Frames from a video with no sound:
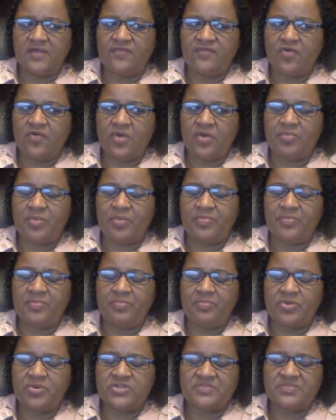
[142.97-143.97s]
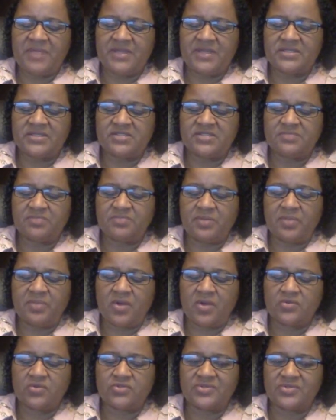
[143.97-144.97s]
for a prospectus
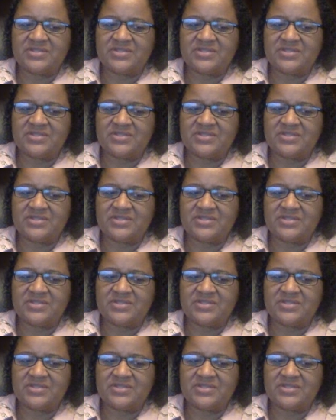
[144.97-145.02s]
proposal,